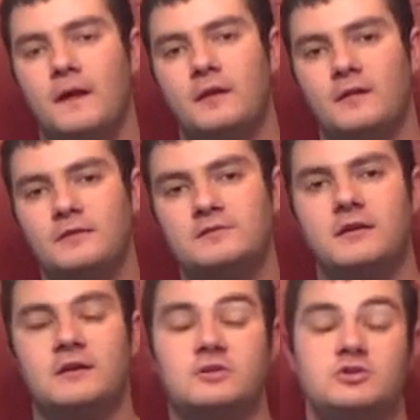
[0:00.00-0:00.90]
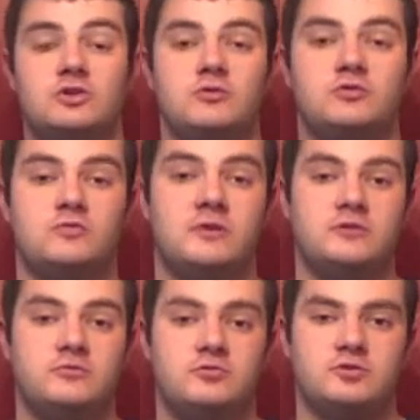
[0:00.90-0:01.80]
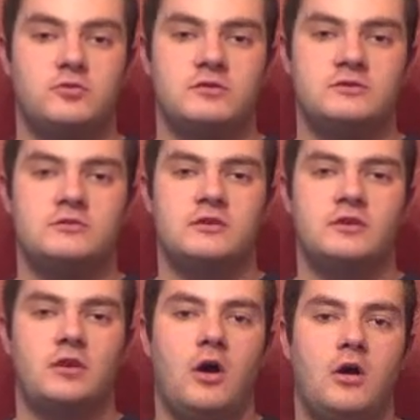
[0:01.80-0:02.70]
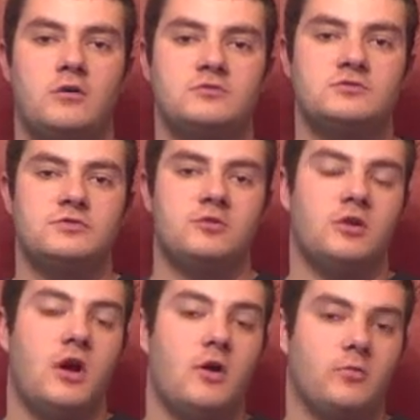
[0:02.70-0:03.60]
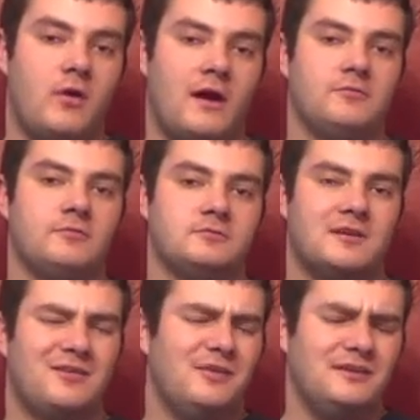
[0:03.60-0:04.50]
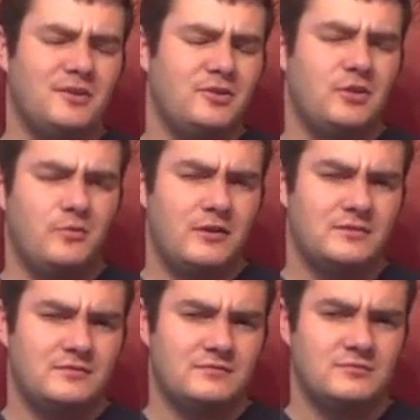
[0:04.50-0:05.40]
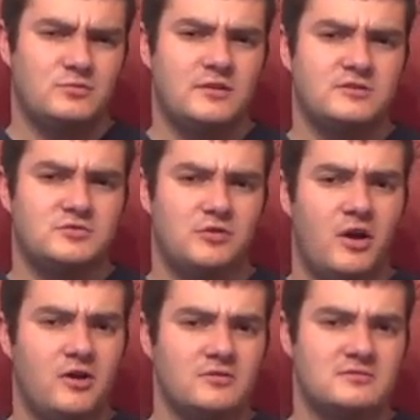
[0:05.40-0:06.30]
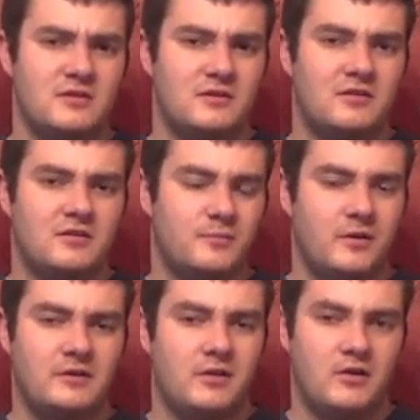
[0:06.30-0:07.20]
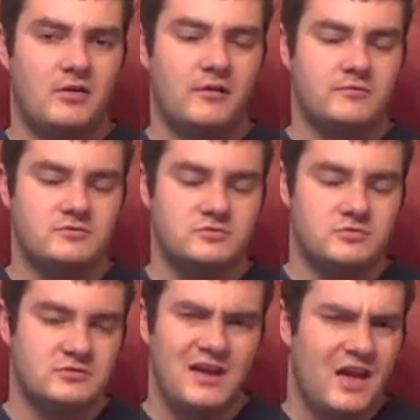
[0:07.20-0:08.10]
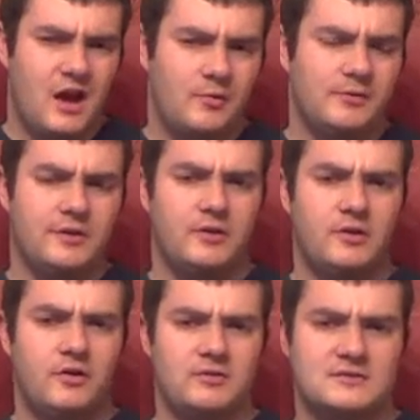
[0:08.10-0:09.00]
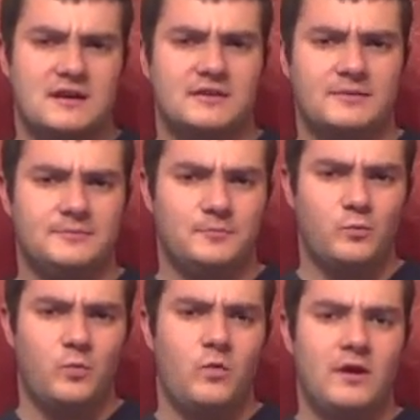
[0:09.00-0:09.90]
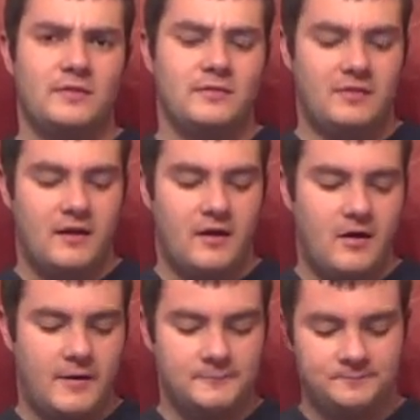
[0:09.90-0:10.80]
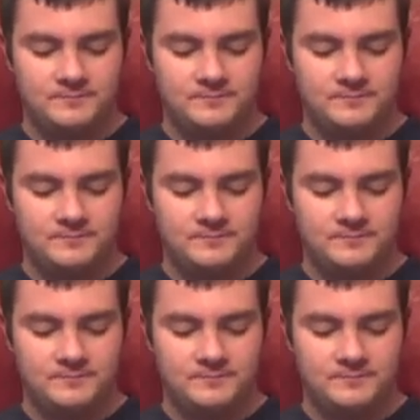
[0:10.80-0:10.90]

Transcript: Now this thing can shoot 22 shorts, longs, or long rifles. I really don't know what 22 longs are compared to long rifles or shorts. I really don't know exactly what they are.